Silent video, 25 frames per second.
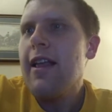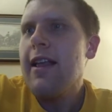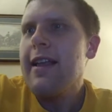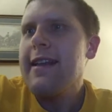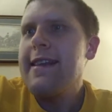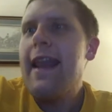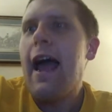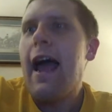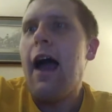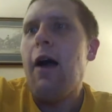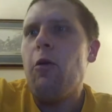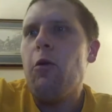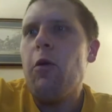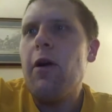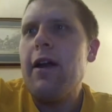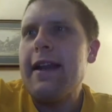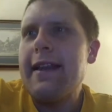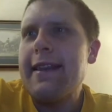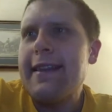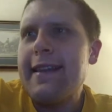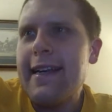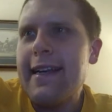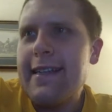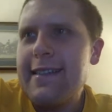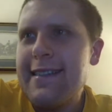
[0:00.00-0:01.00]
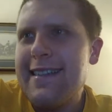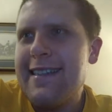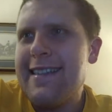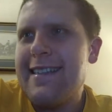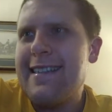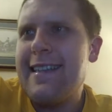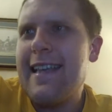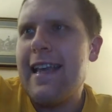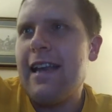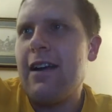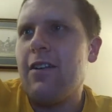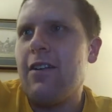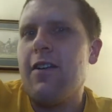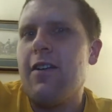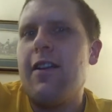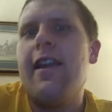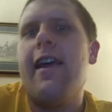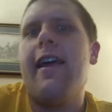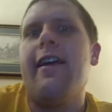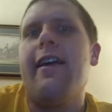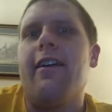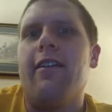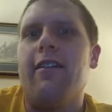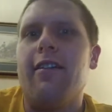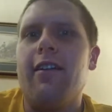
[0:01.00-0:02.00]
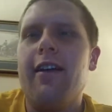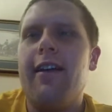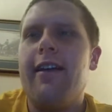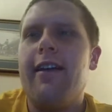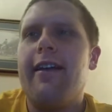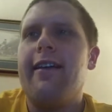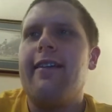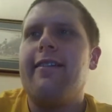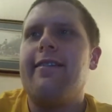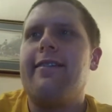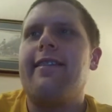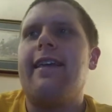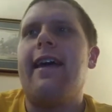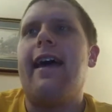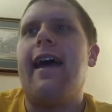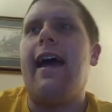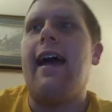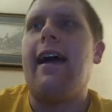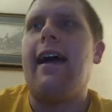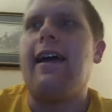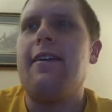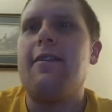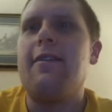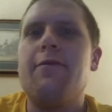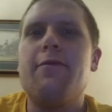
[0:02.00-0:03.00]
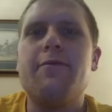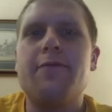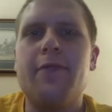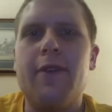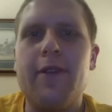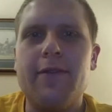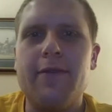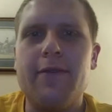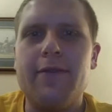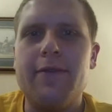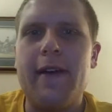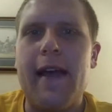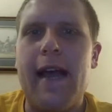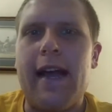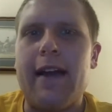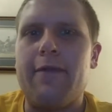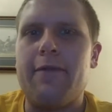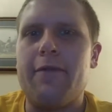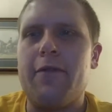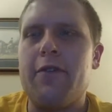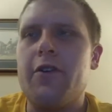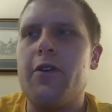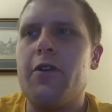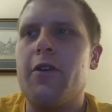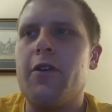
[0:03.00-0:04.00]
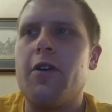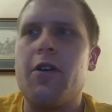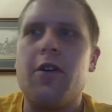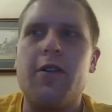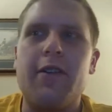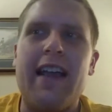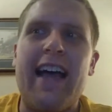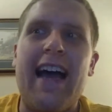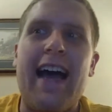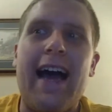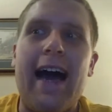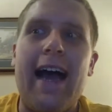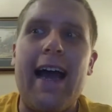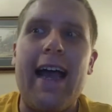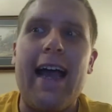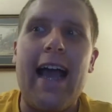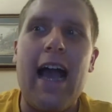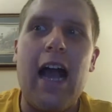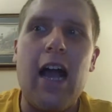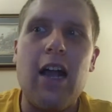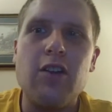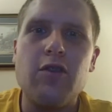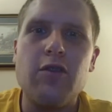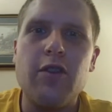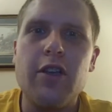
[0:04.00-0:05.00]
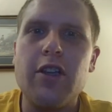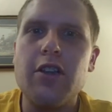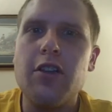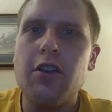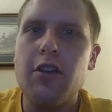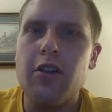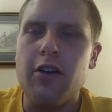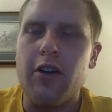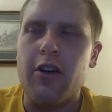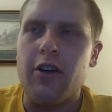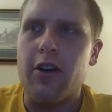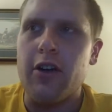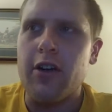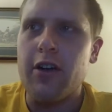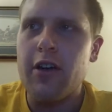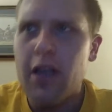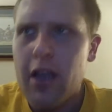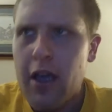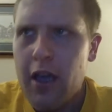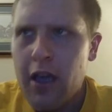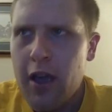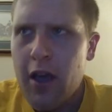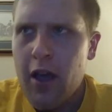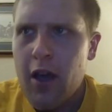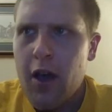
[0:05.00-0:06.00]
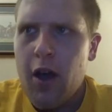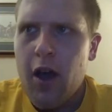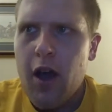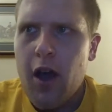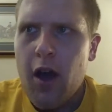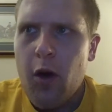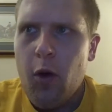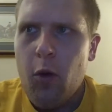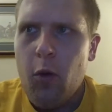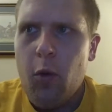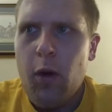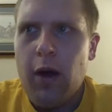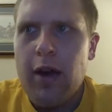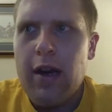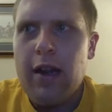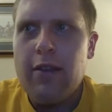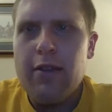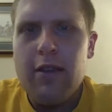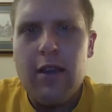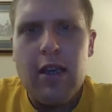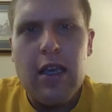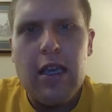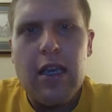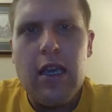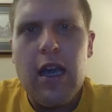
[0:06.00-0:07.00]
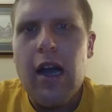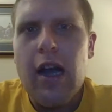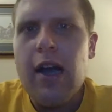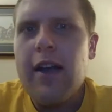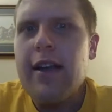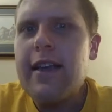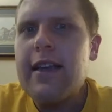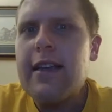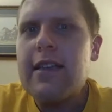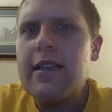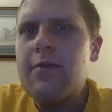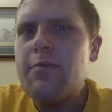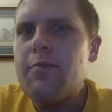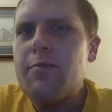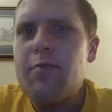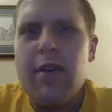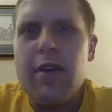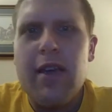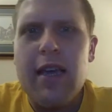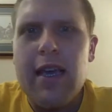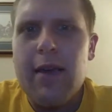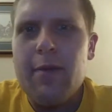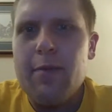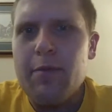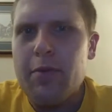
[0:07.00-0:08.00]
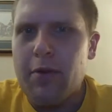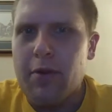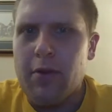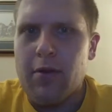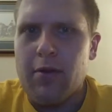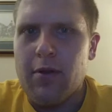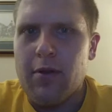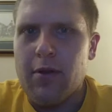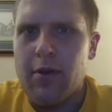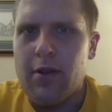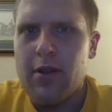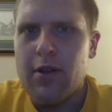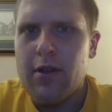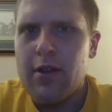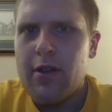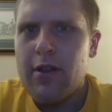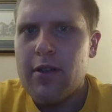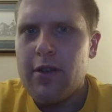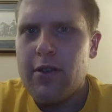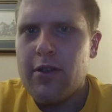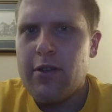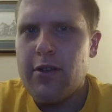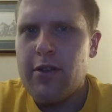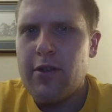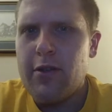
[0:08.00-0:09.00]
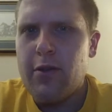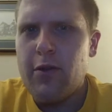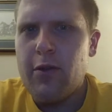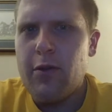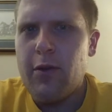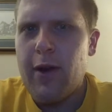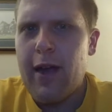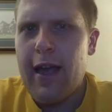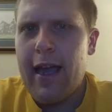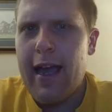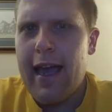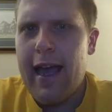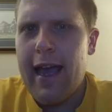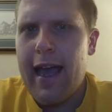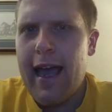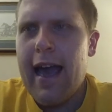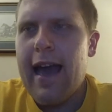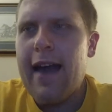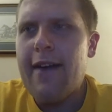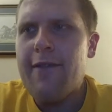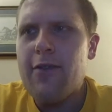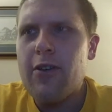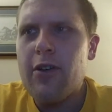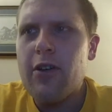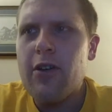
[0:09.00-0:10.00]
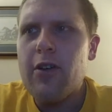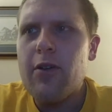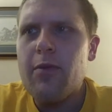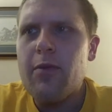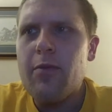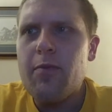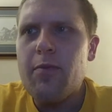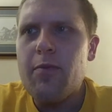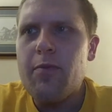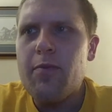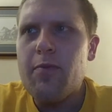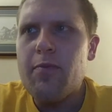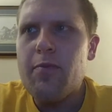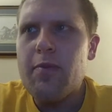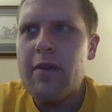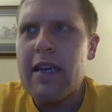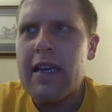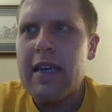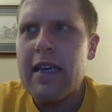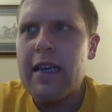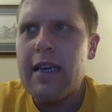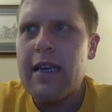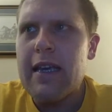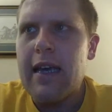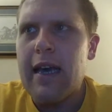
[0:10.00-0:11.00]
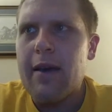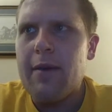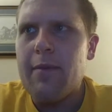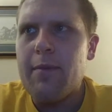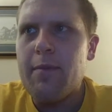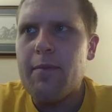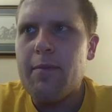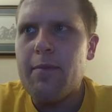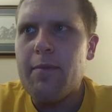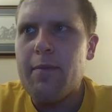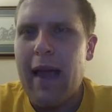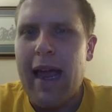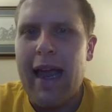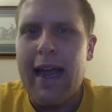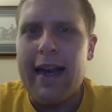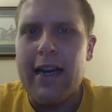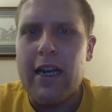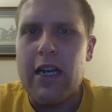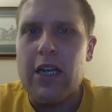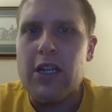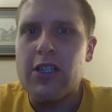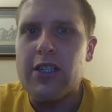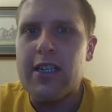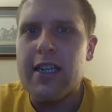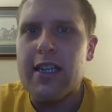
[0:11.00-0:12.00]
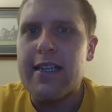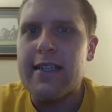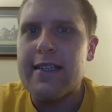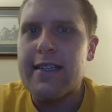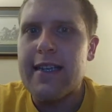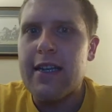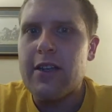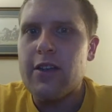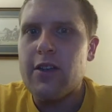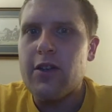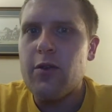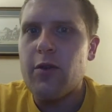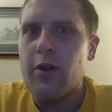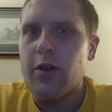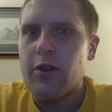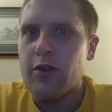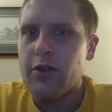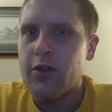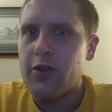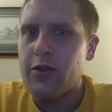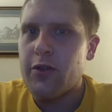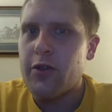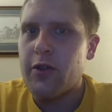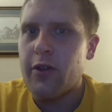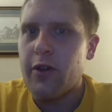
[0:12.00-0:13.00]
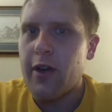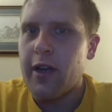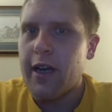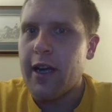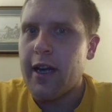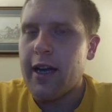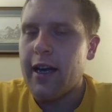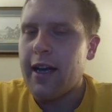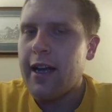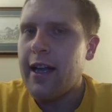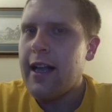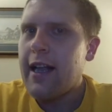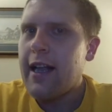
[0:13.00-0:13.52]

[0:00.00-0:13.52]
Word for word: Now, what it doesn't say on there, that fun fact for you all, that I actually learned one of the youngest people to ever be banished and sent to Australia.